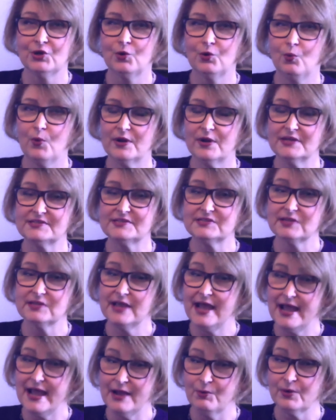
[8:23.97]
when it's
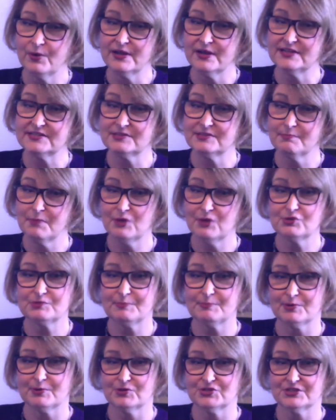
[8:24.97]
the most
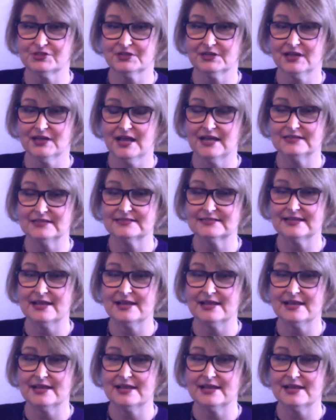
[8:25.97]
personalized